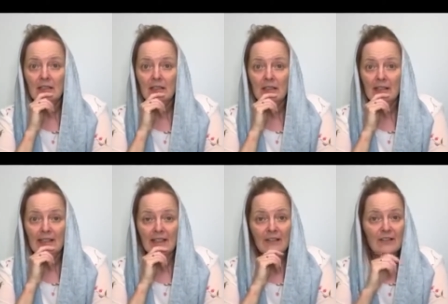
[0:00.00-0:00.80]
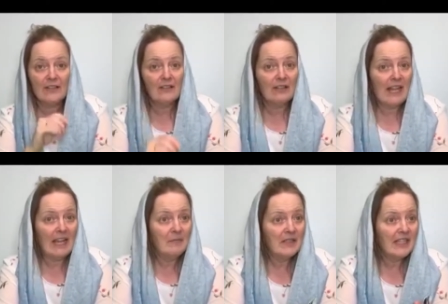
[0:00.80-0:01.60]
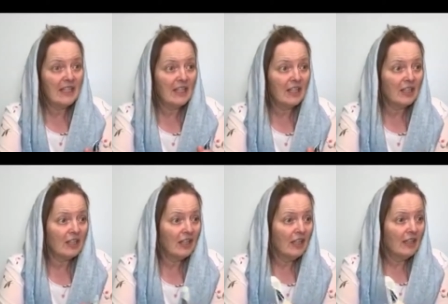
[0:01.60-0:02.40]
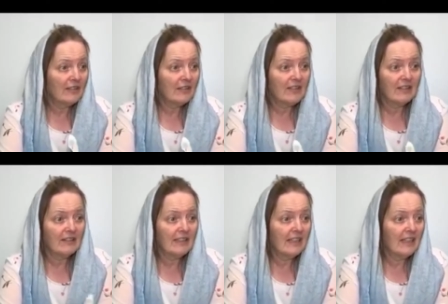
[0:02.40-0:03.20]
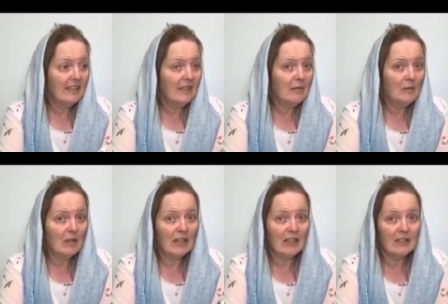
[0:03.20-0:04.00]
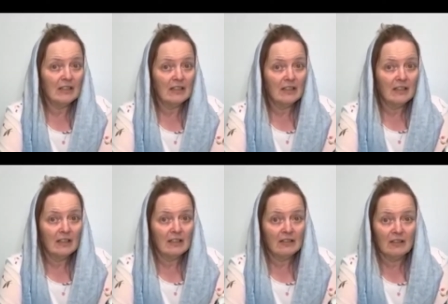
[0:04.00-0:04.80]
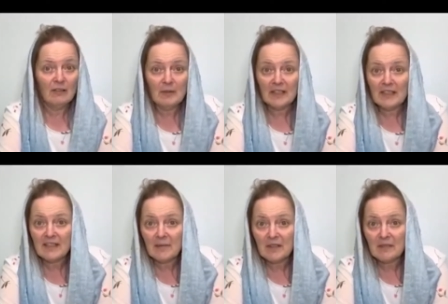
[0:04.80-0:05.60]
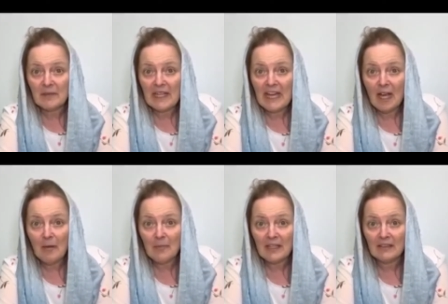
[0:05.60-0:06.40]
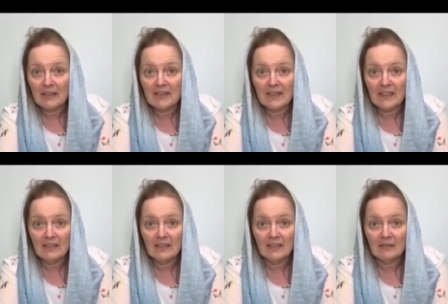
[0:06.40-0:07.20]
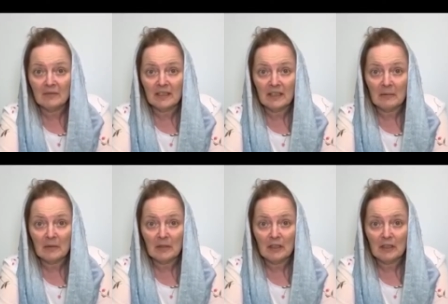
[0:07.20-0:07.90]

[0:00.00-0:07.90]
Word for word: It looks so empty here. There's hardly anyone. Nobody seems to be happy in this kingdom anymore.